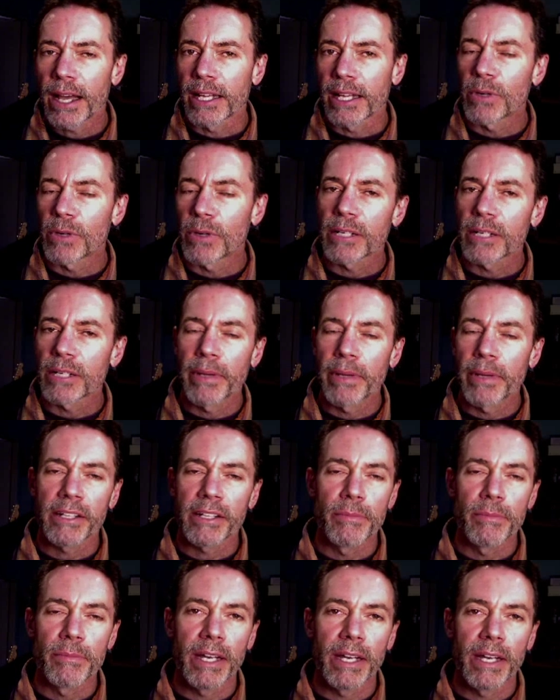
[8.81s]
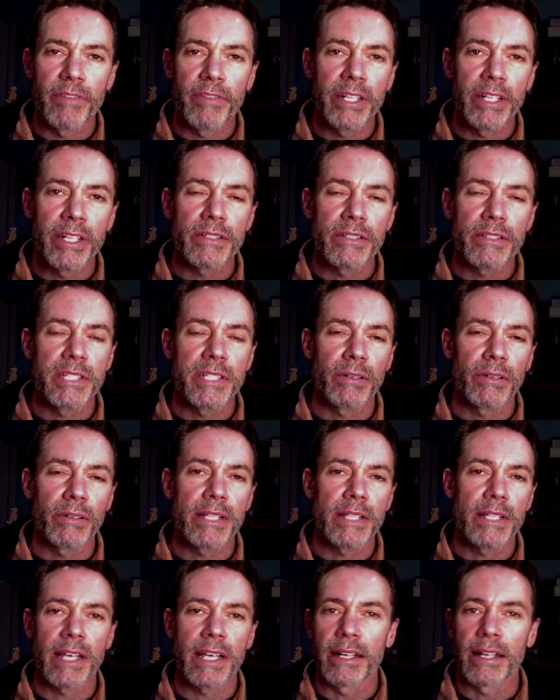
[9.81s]
and welcome back to my video
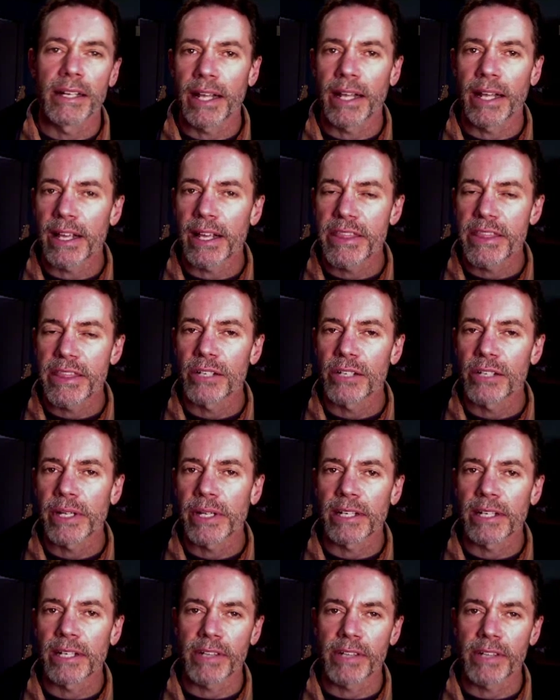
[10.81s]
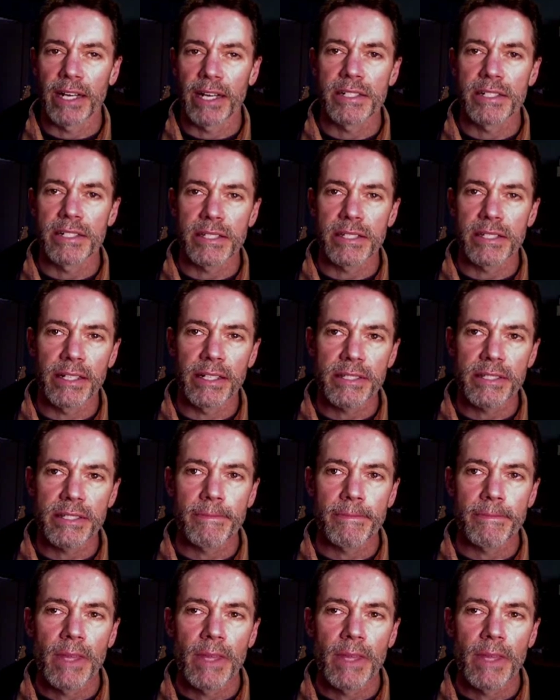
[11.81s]
series on a theory of consciousness.